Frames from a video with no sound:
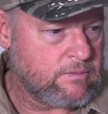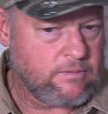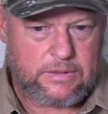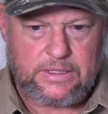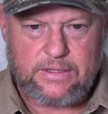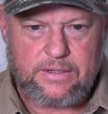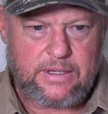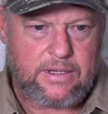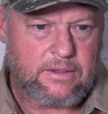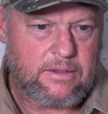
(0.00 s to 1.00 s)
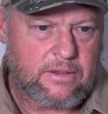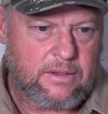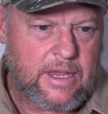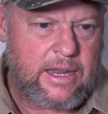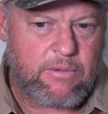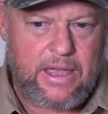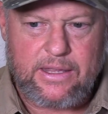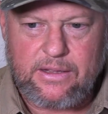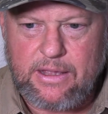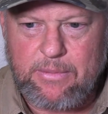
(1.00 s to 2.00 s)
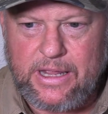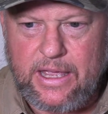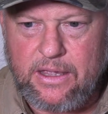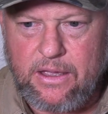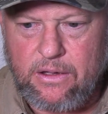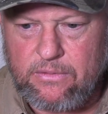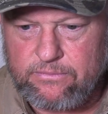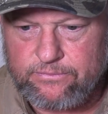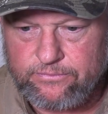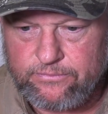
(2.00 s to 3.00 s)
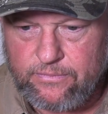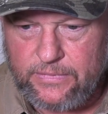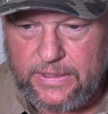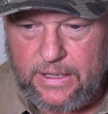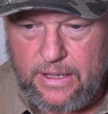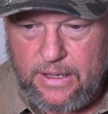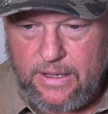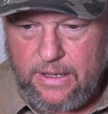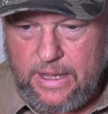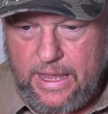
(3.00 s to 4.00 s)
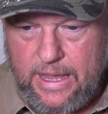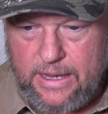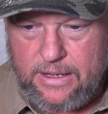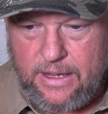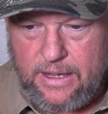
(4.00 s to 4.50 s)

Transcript: Let's see. Anyway, let me let you go. And,